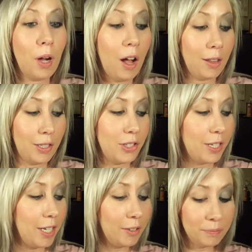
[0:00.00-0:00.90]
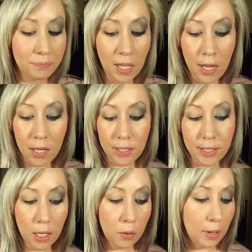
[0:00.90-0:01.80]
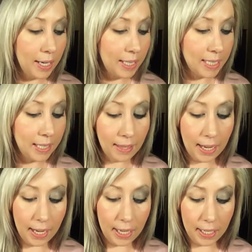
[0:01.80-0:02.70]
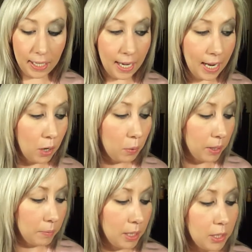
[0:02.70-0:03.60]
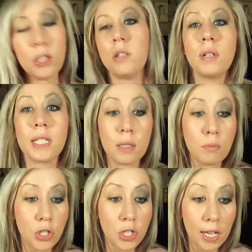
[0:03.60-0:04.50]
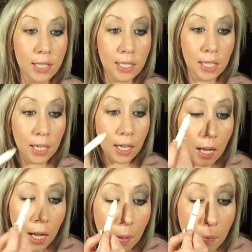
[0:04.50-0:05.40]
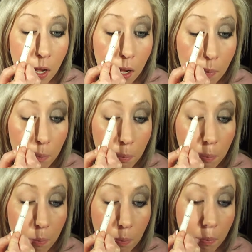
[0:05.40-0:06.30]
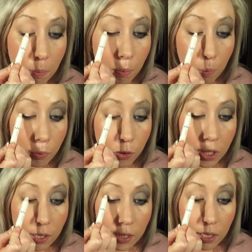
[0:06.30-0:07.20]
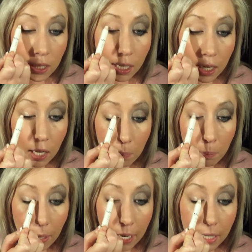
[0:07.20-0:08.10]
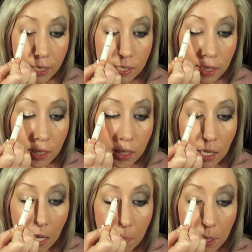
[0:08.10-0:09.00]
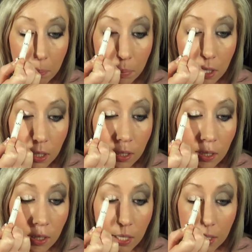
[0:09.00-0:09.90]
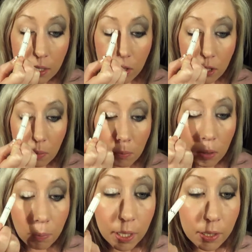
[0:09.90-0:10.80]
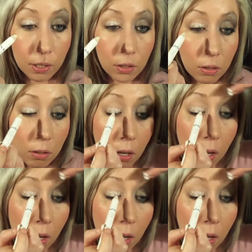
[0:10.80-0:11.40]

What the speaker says: I'll let you know. So I did that. Now what I'm going to do is I'm just going to, just to get a base, I'm going to put NYX Jumbo Pencil